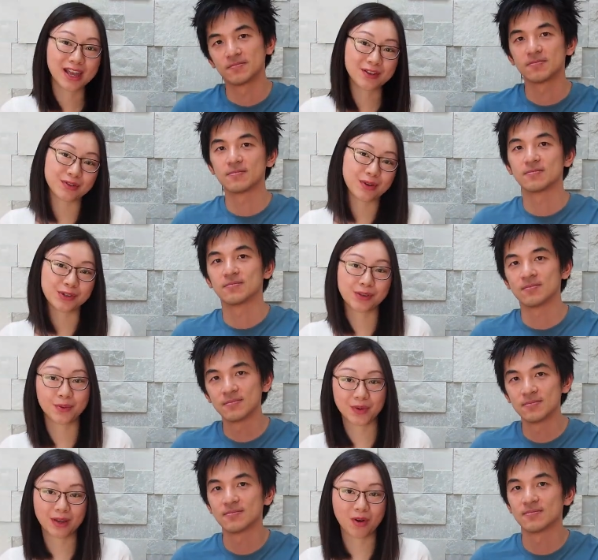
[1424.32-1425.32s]
Speaker 1: intro to
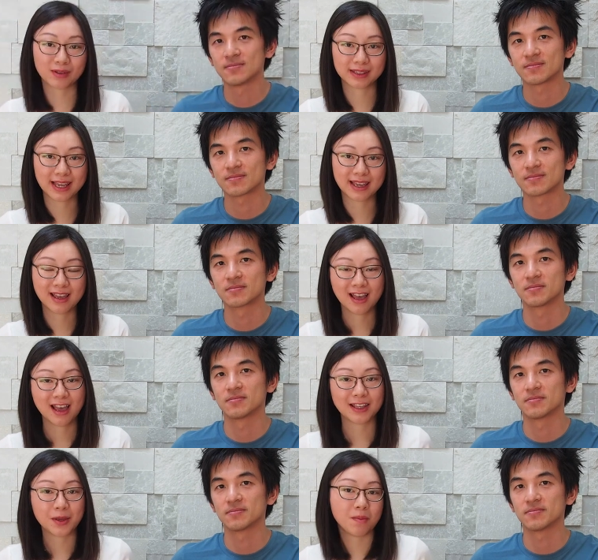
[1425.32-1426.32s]
Wu Yi Rock Tea
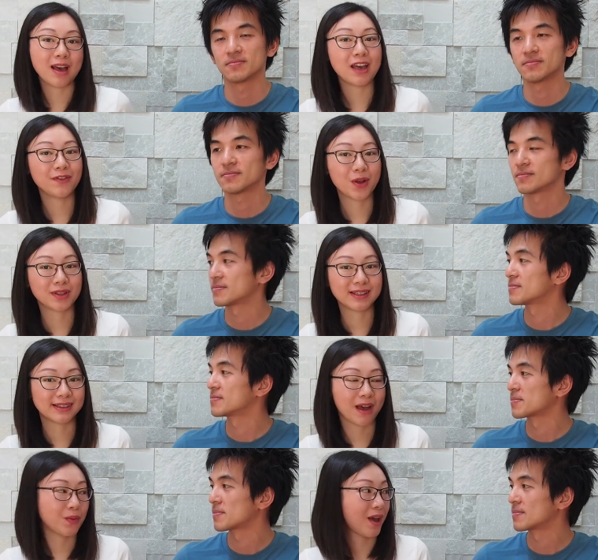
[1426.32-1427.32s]
you might have noticed that we